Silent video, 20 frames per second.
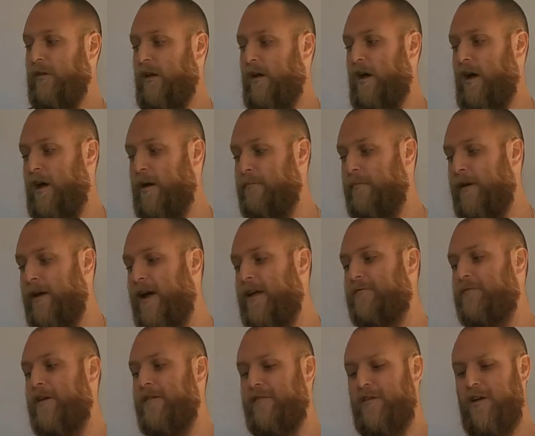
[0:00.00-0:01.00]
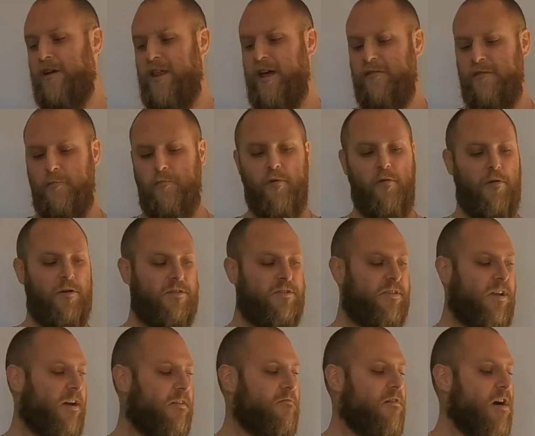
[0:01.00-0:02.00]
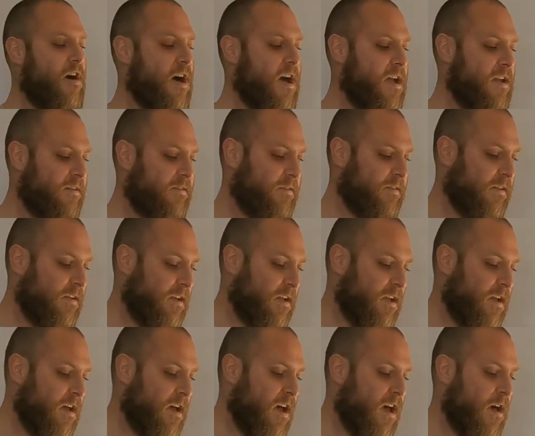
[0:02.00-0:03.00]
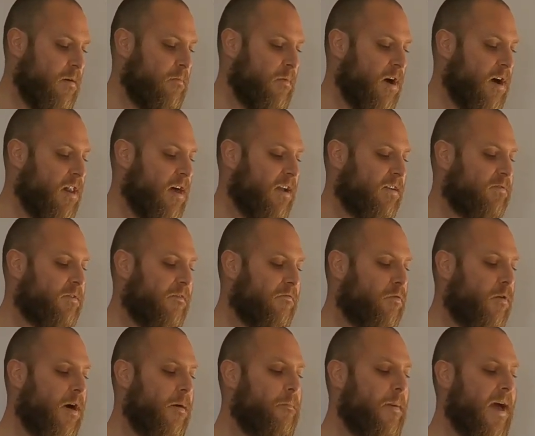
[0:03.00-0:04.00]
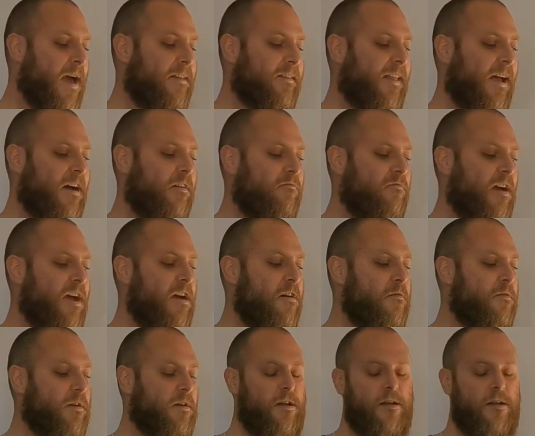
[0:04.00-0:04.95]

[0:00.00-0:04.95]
As with a lot of the other boards that I ride, I like to have quite a pared down rail,